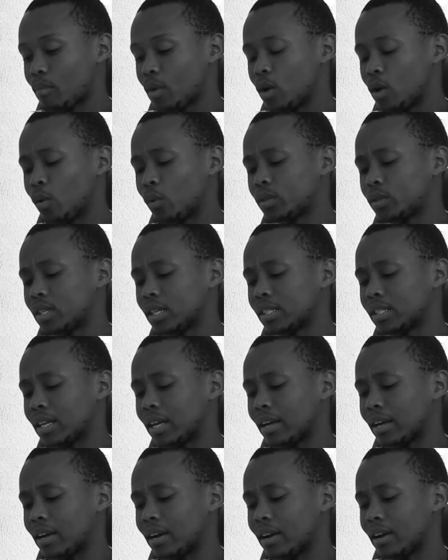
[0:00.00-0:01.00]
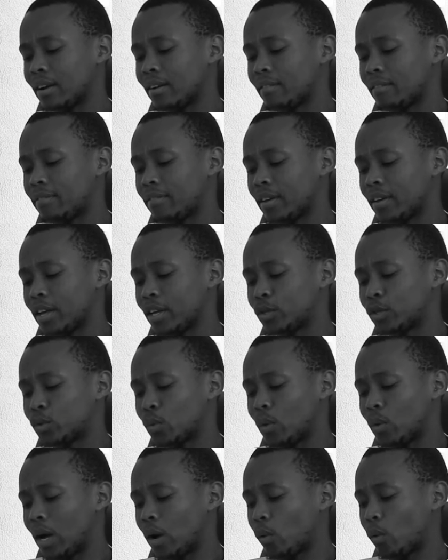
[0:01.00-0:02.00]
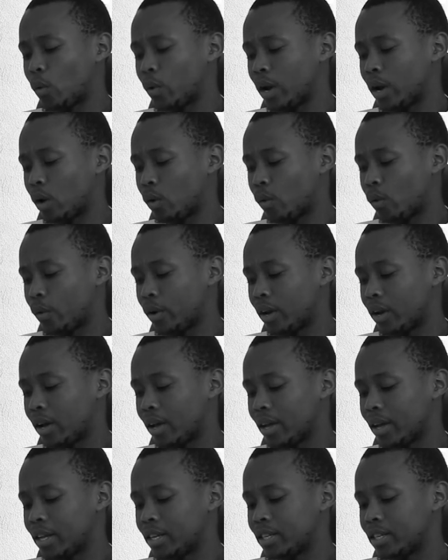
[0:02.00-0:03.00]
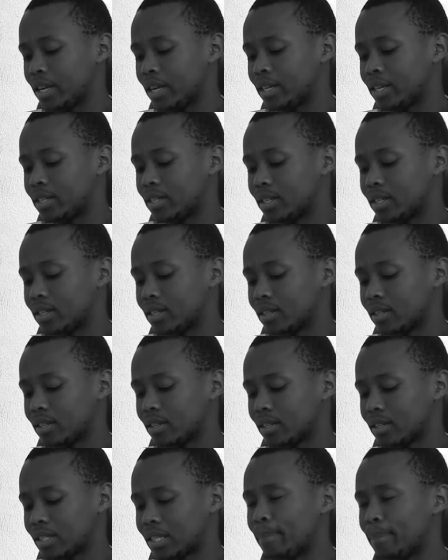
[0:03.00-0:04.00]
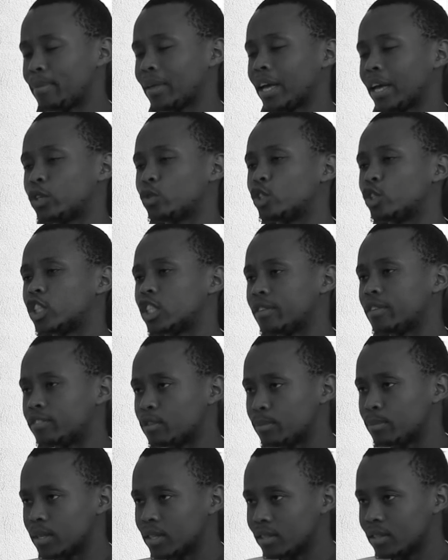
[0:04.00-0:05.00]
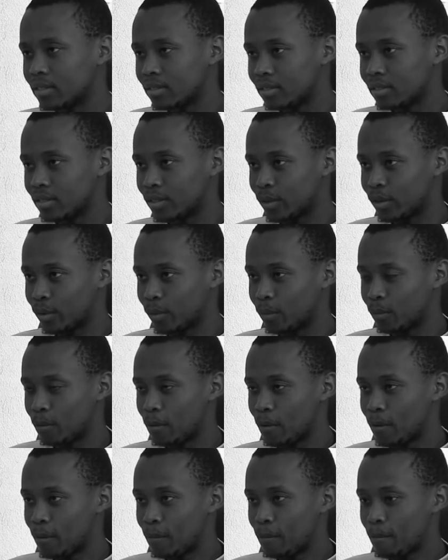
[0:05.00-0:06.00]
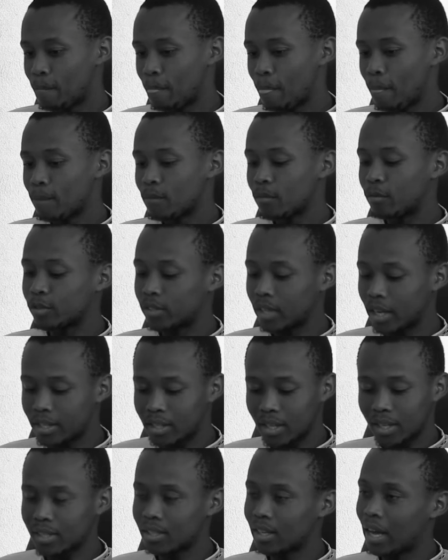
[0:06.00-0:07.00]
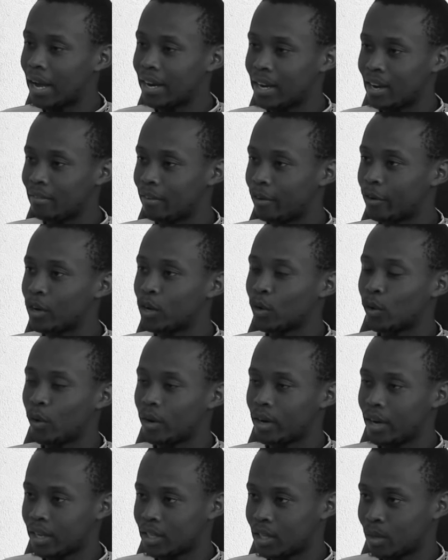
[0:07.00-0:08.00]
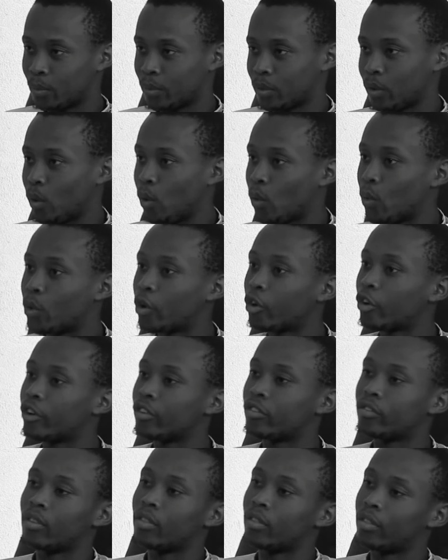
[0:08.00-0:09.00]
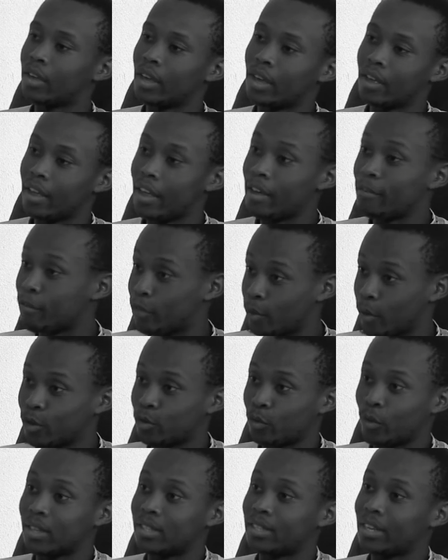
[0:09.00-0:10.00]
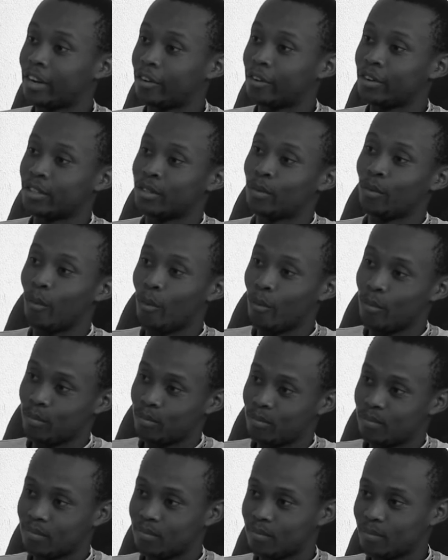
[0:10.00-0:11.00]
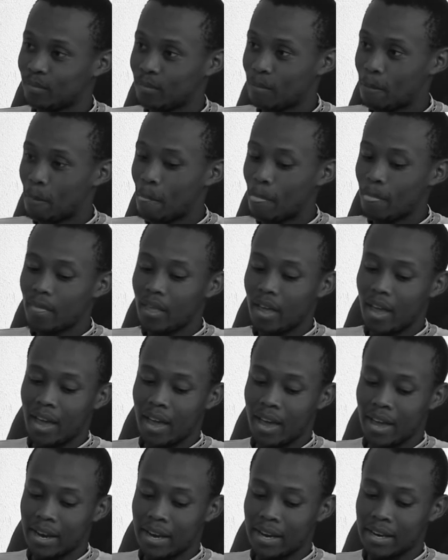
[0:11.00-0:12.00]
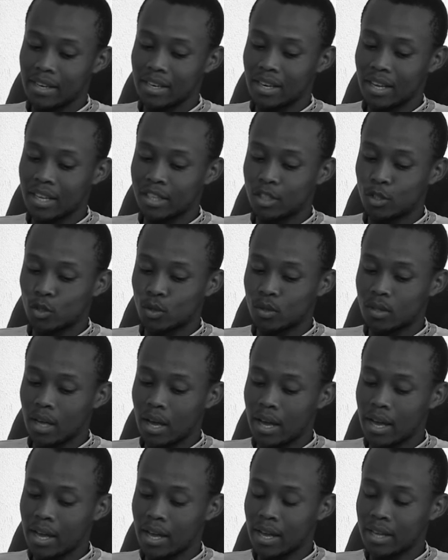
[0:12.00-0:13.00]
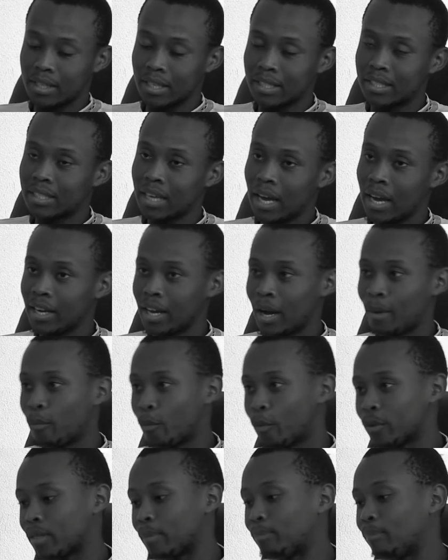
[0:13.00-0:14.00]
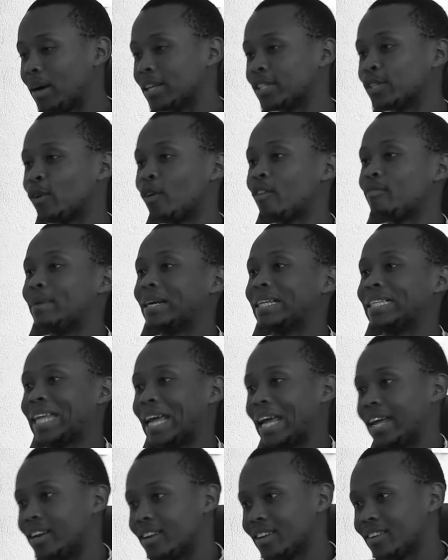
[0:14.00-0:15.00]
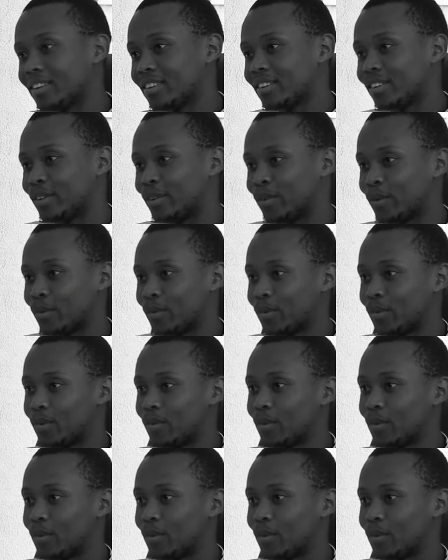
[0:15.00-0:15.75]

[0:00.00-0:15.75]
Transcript: something had to shift me, you know. For starters, I never really connected with the whole Christian thing, even though I was raised in a Christian home. Yeah. And it's tied up with the passing of my dad, you know.